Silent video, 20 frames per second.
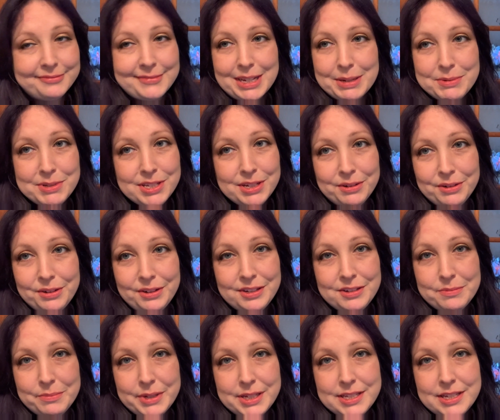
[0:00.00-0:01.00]
so annoyed
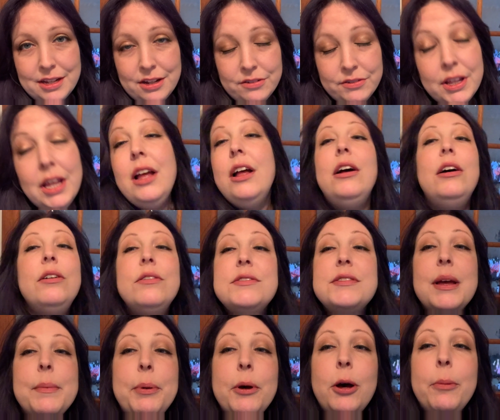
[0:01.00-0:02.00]
with myself.
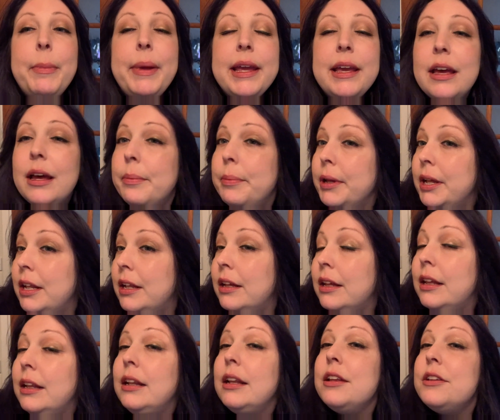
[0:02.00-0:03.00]
Also, I put on makeup
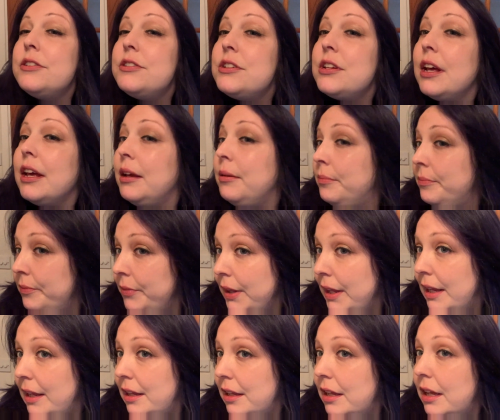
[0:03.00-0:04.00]
at lunchtime
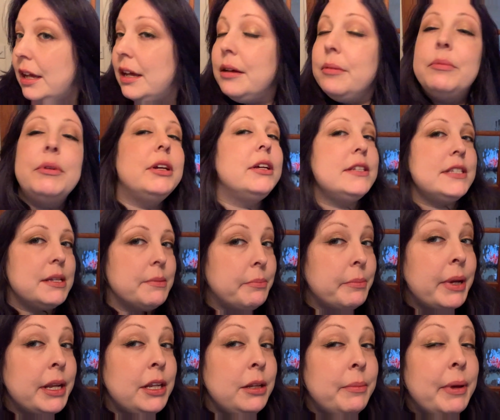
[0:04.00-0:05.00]
because some of
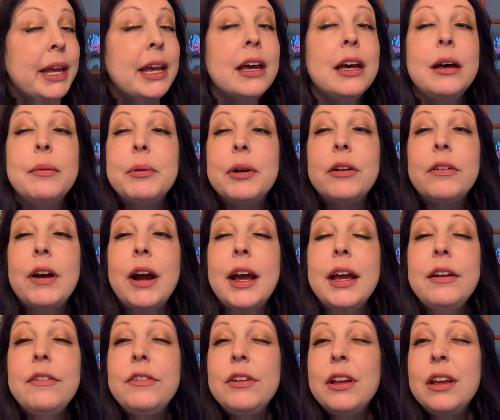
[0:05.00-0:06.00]
my new makeup
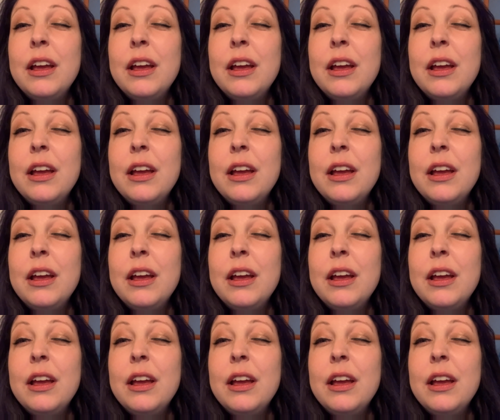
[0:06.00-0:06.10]
arrived.